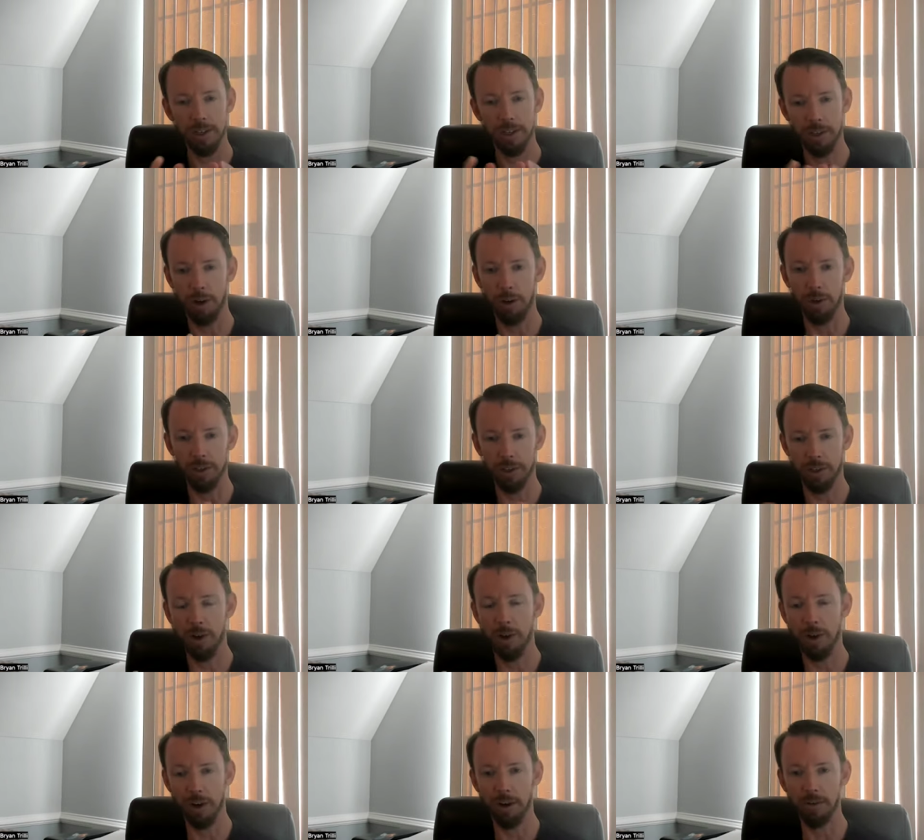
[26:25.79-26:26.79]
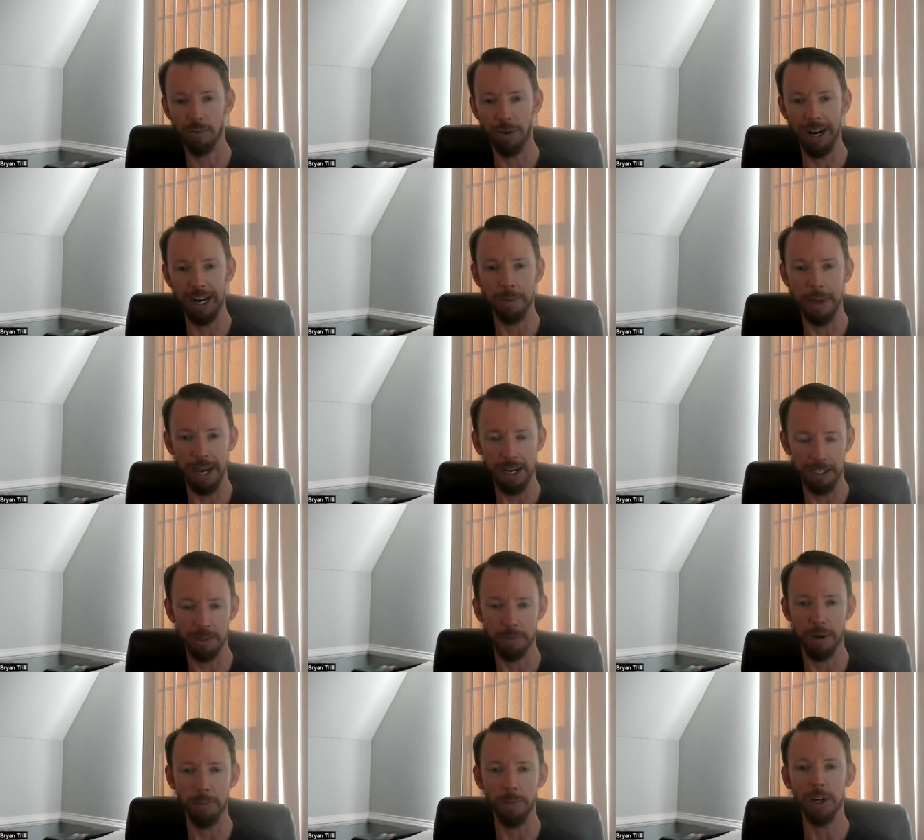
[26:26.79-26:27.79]
So let's call it our random access
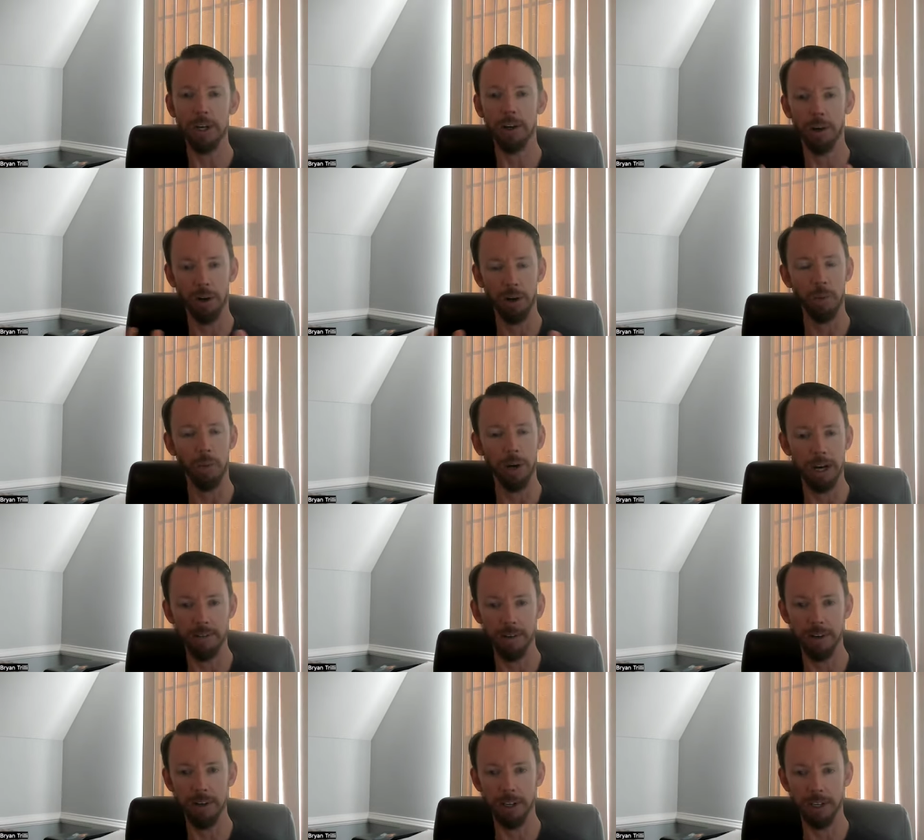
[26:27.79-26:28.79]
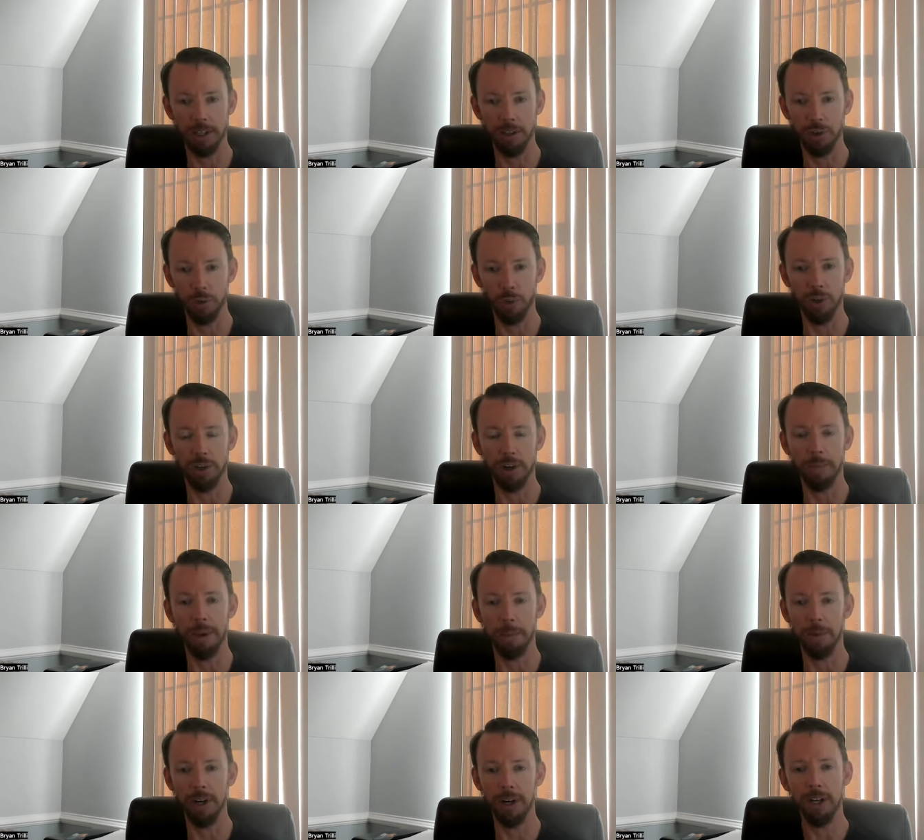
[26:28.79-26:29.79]
memory or, or whatever, like your short-term
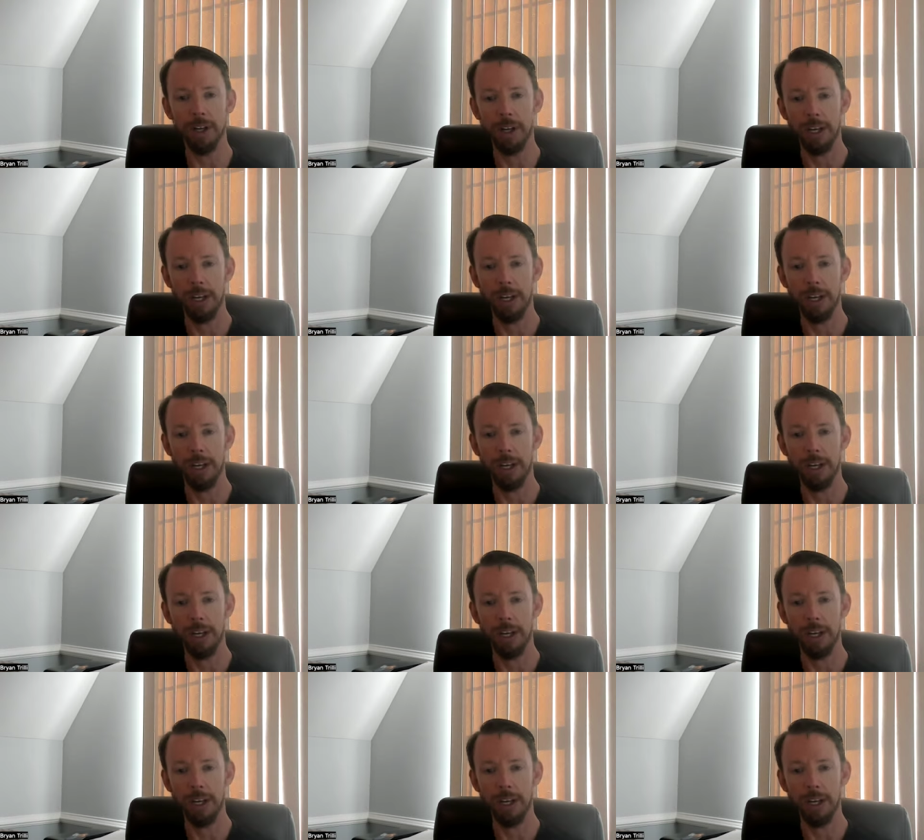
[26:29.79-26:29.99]
memory.